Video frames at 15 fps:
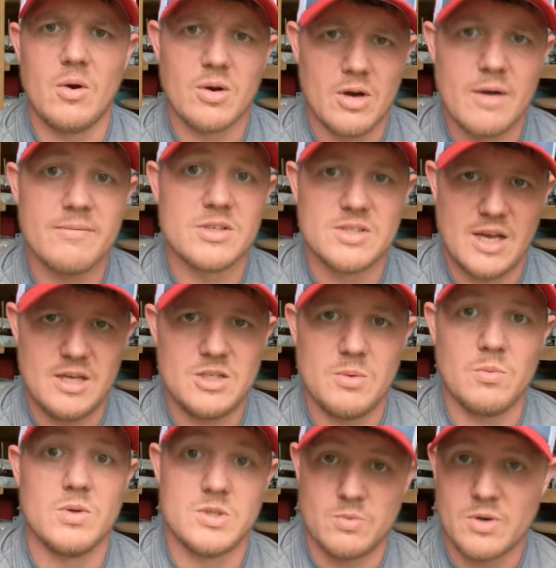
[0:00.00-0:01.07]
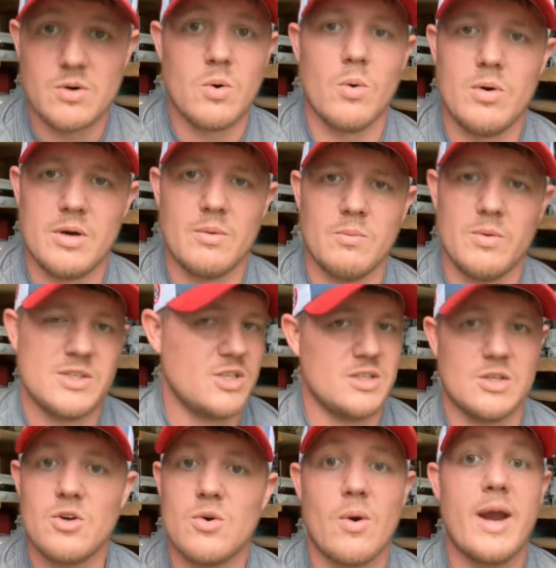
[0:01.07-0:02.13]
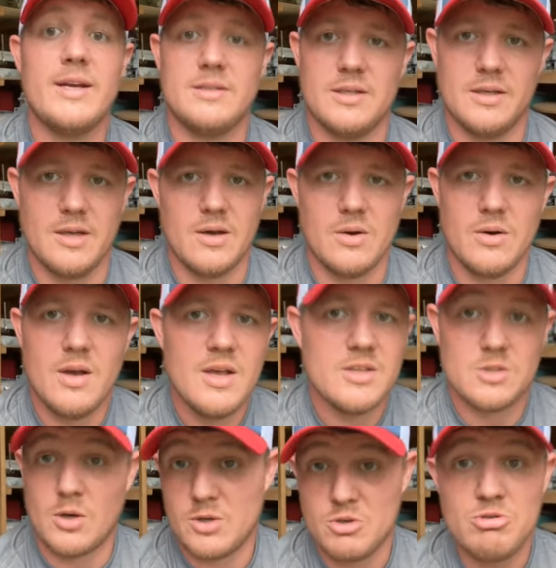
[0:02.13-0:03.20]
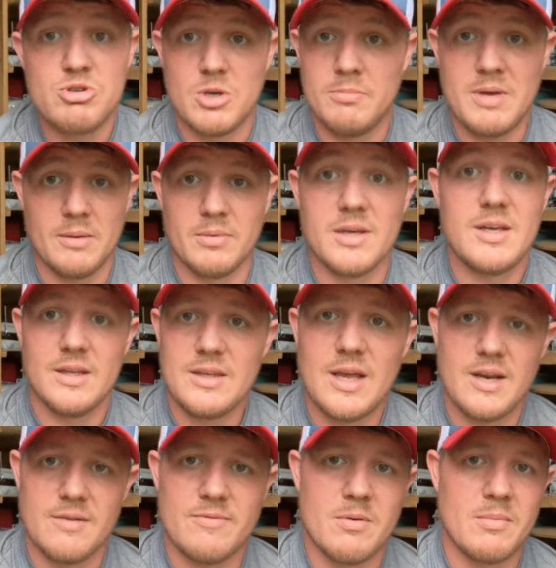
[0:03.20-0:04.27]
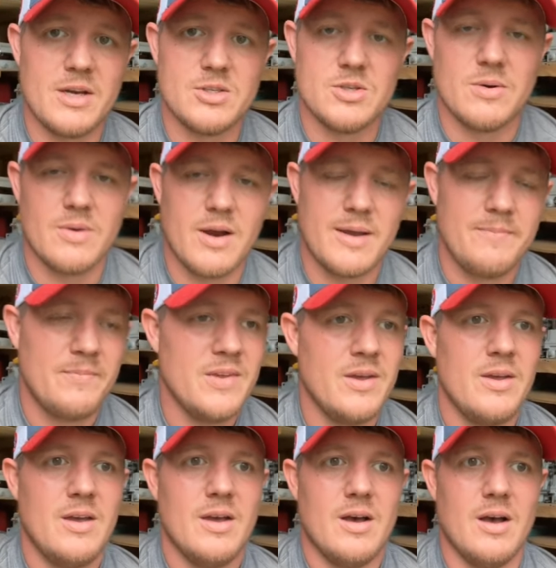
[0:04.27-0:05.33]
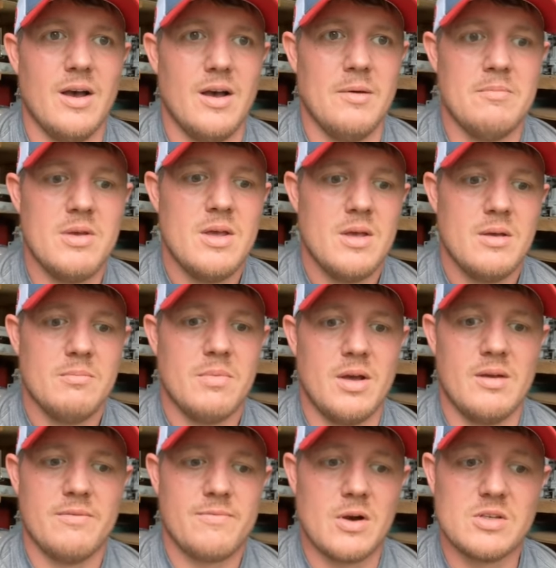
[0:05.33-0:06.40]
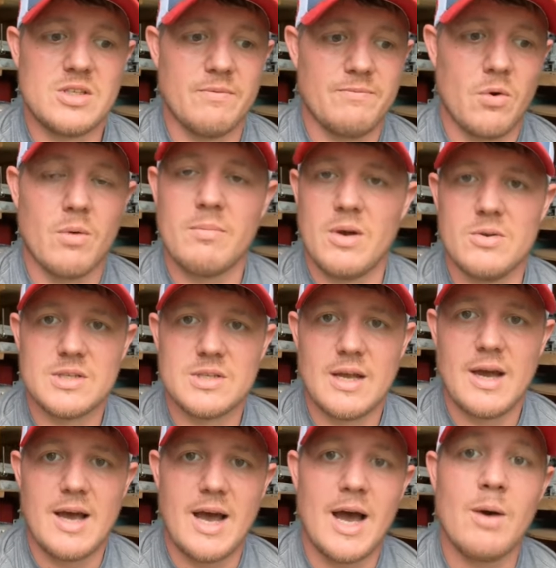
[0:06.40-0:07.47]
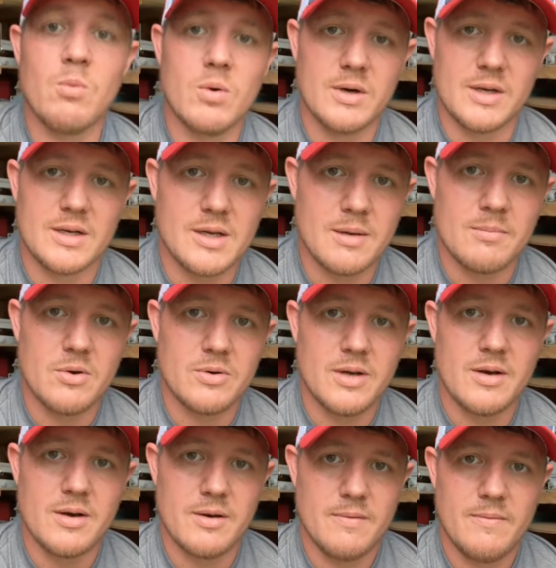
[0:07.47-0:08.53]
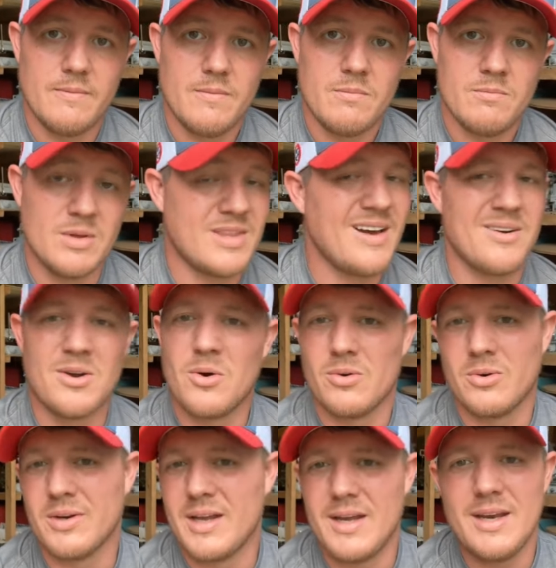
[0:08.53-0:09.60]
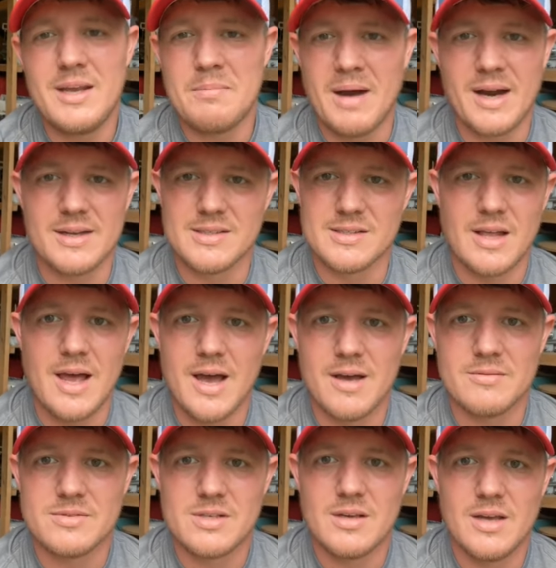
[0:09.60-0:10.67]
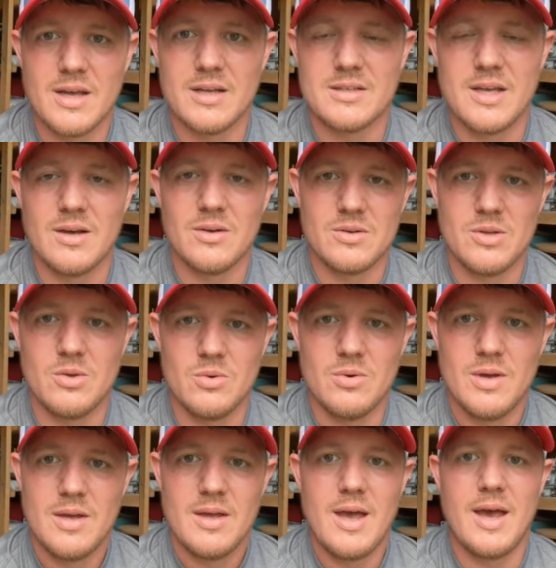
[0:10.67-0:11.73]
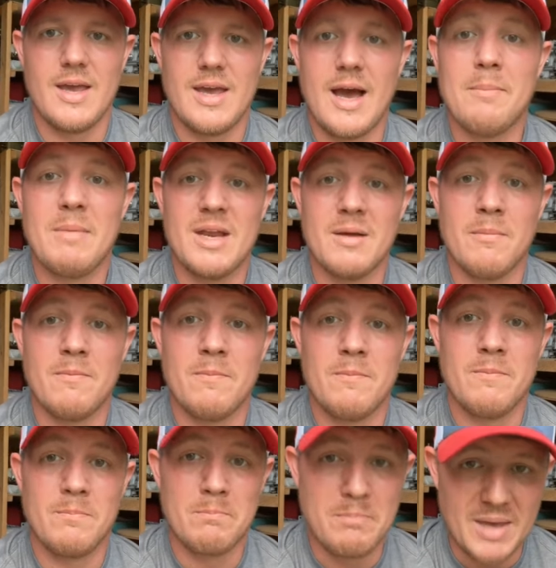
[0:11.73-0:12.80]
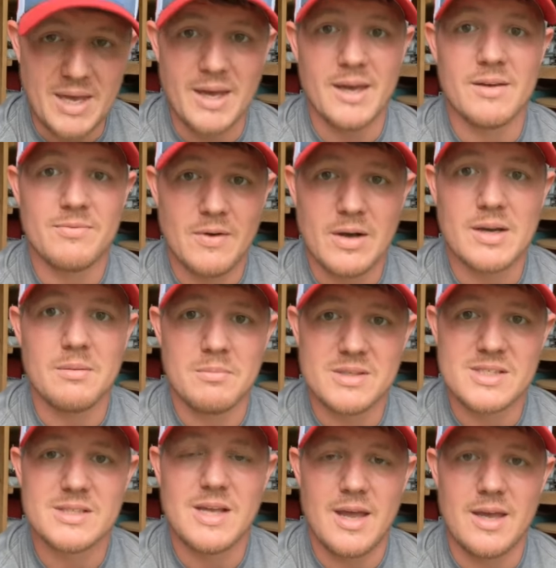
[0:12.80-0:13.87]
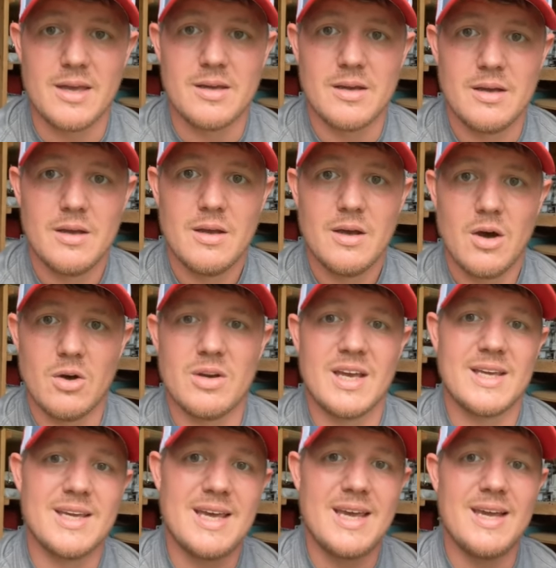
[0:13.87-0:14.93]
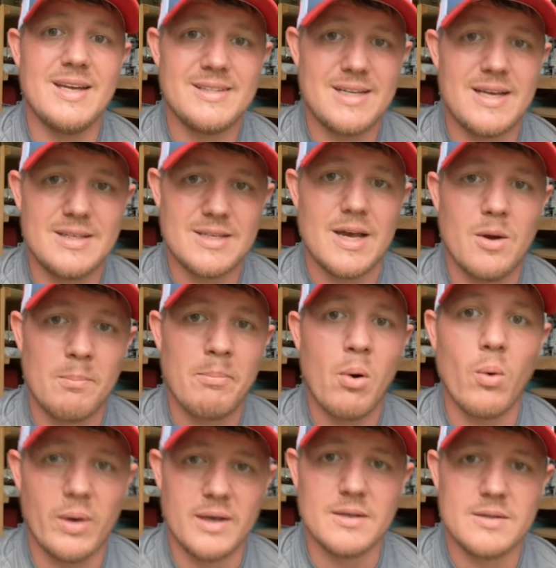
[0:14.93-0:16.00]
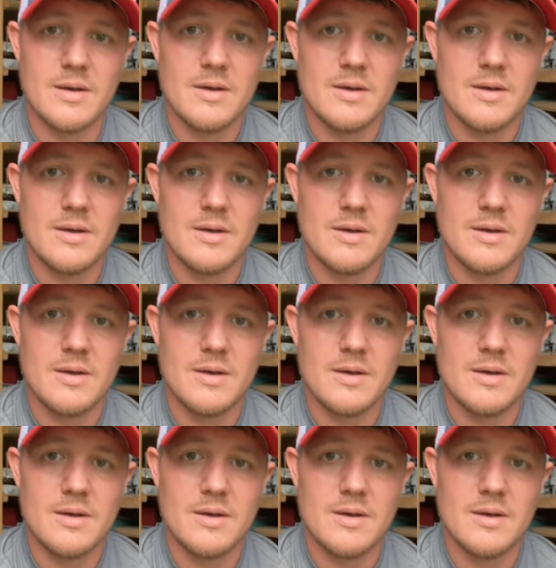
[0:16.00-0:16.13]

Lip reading: But first and foremost, I wanted to come on here without going on anybody's lives and tell you, hey, I a big fucking mistake on a key detail point when it come to if Sebastian Rogers was seen on the 26th